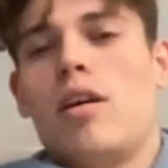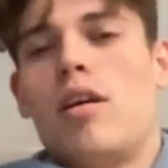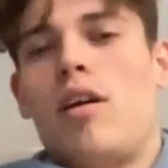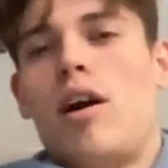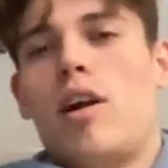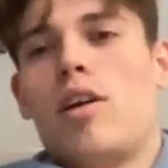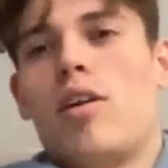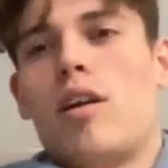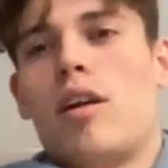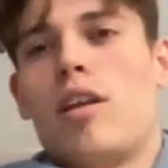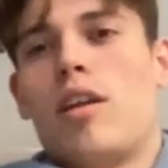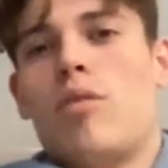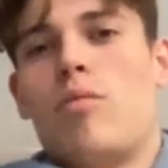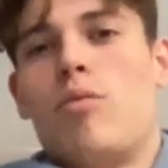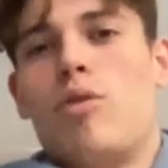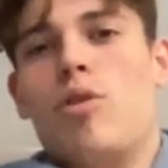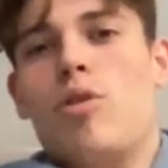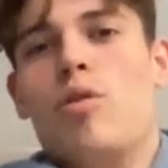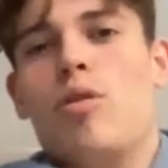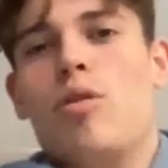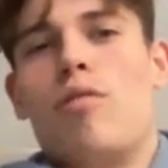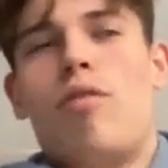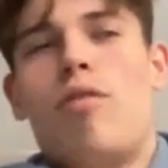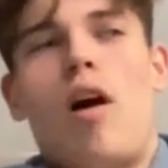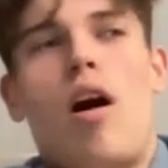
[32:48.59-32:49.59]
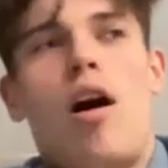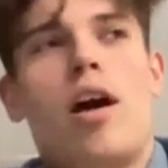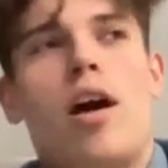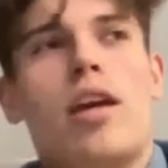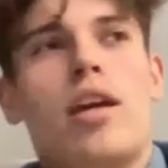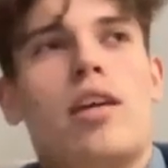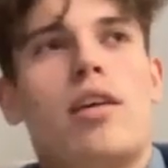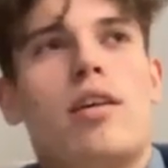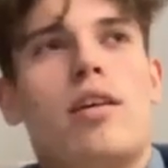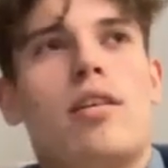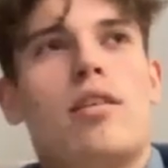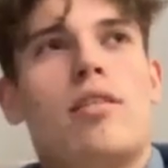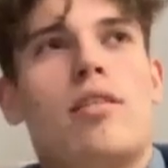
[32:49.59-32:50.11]
I go down the route of
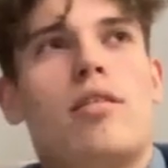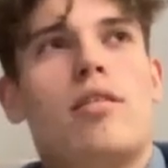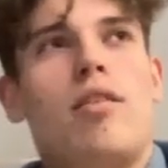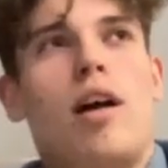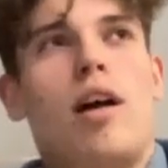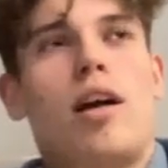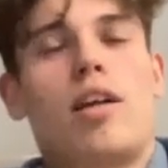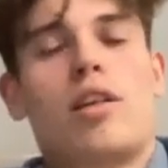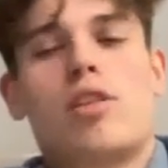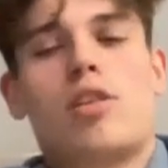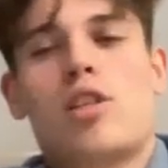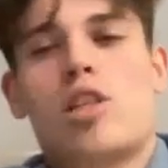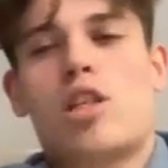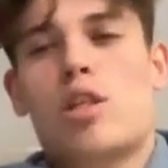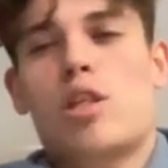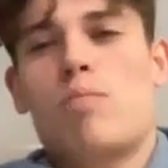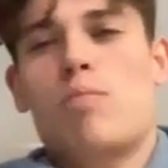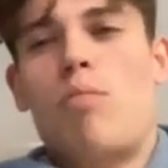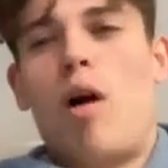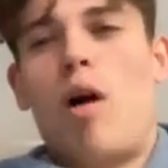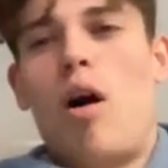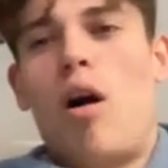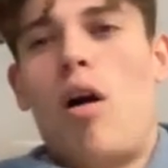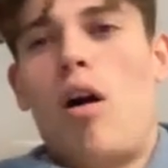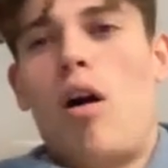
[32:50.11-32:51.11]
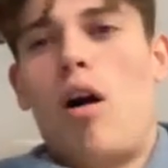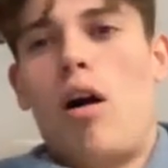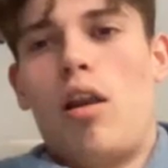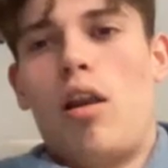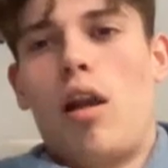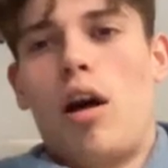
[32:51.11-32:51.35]
like smart,